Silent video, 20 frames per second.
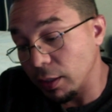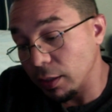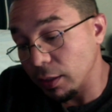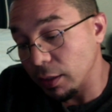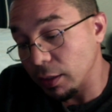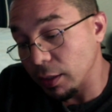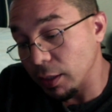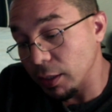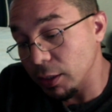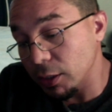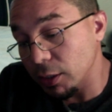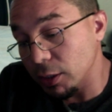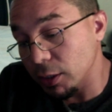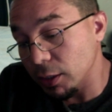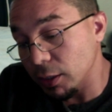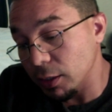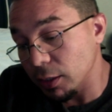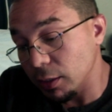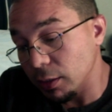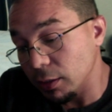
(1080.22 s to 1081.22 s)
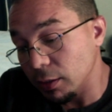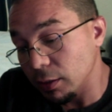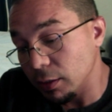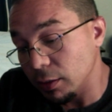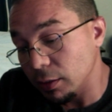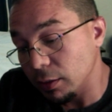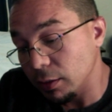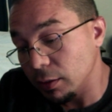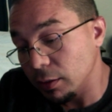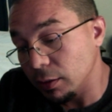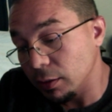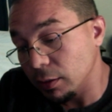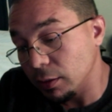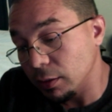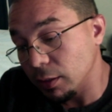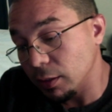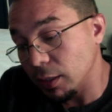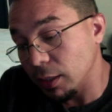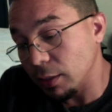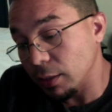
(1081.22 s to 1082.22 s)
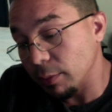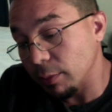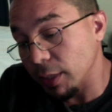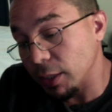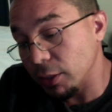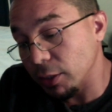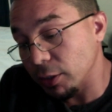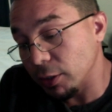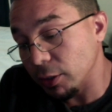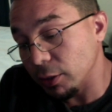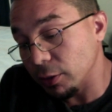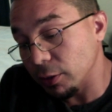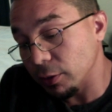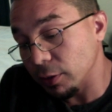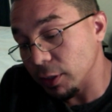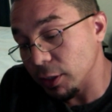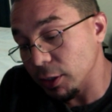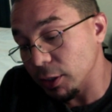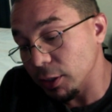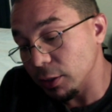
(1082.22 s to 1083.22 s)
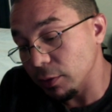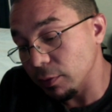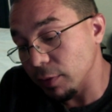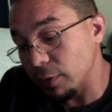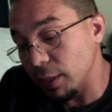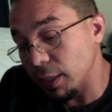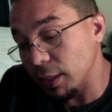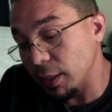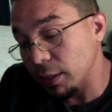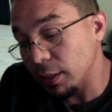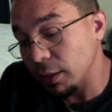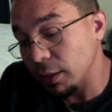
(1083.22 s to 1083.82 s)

this shit, you gotta make sure you throw this shit away,